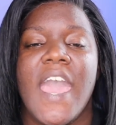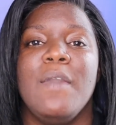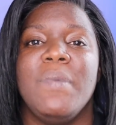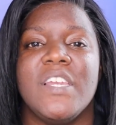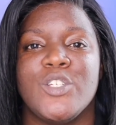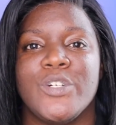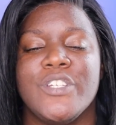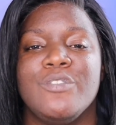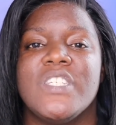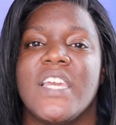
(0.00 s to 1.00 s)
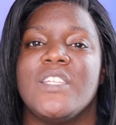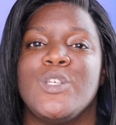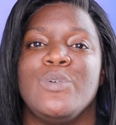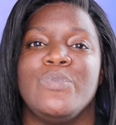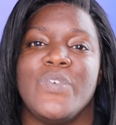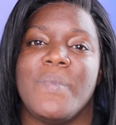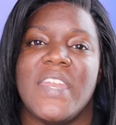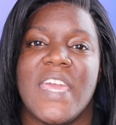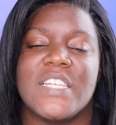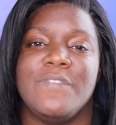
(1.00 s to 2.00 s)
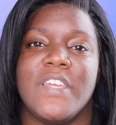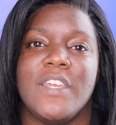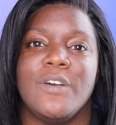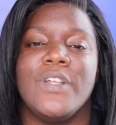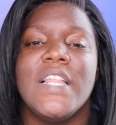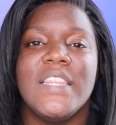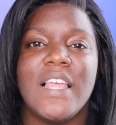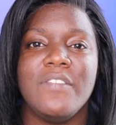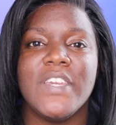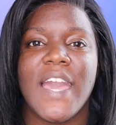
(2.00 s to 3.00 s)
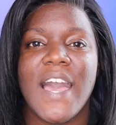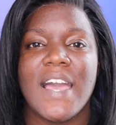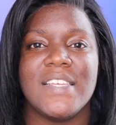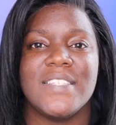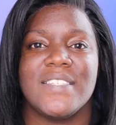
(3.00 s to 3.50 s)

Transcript: and make sure you stay tuned for my next video. Love you guys.